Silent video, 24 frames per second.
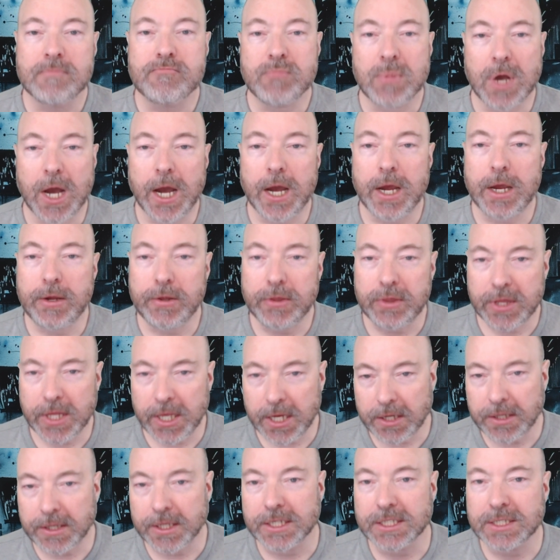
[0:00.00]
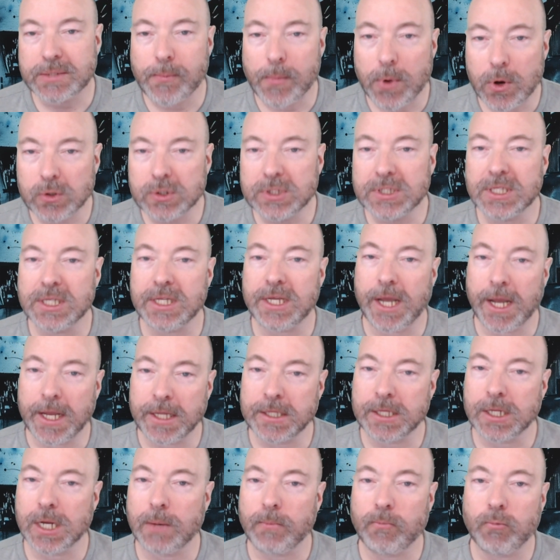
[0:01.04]
I think this mostly
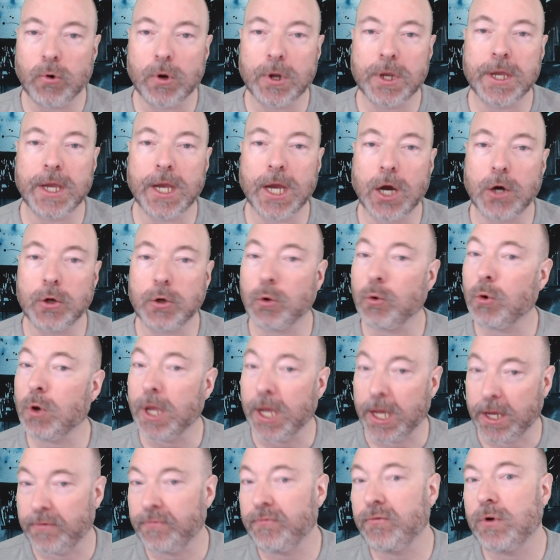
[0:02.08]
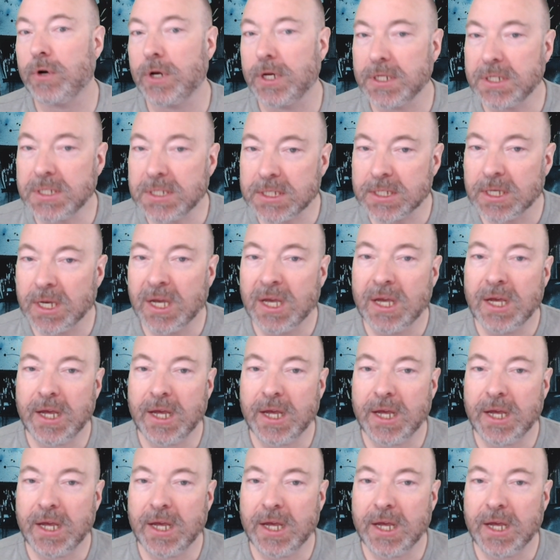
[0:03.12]
ended up working out okay for us,